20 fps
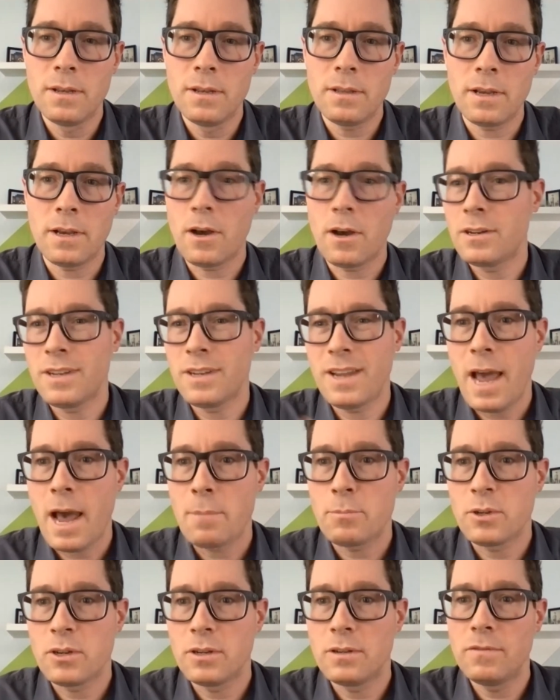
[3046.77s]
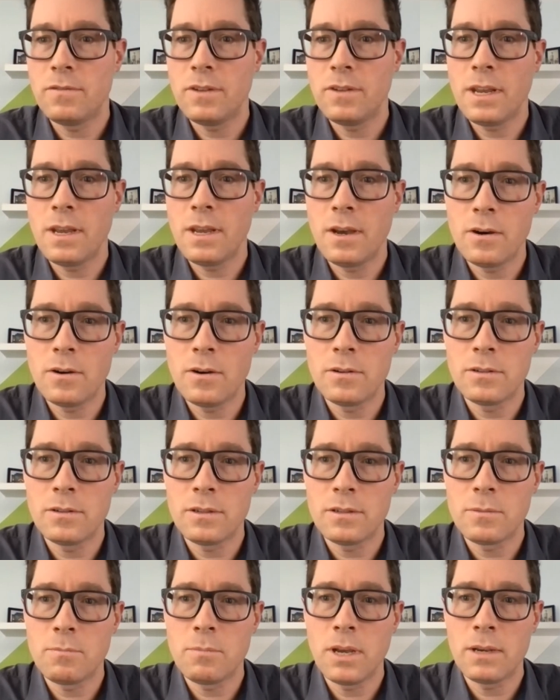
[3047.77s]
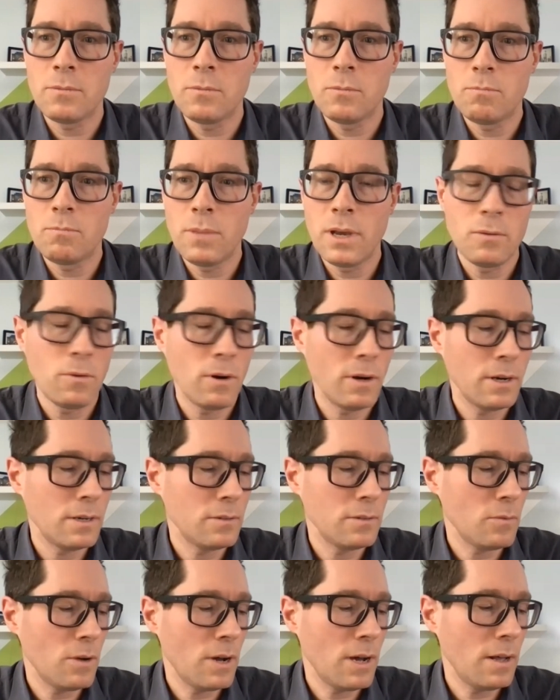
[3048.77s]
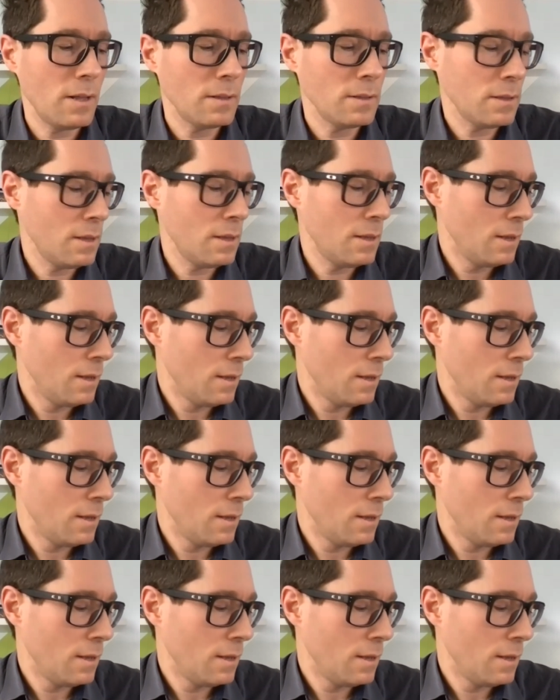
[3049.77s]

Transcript: like uncaptioned videos is a big, big one as well.